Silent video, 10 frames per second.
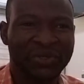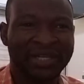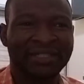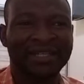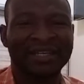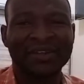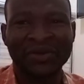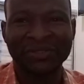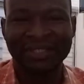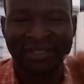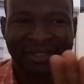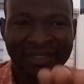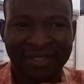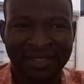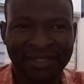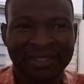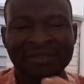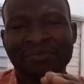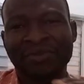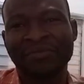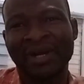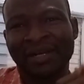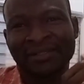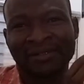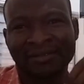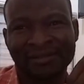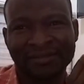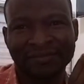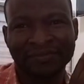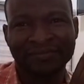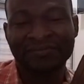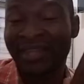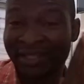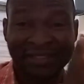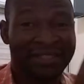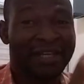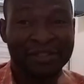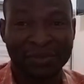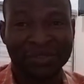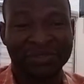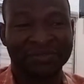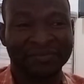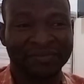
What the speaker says: located on the beam axis. That is the assumption.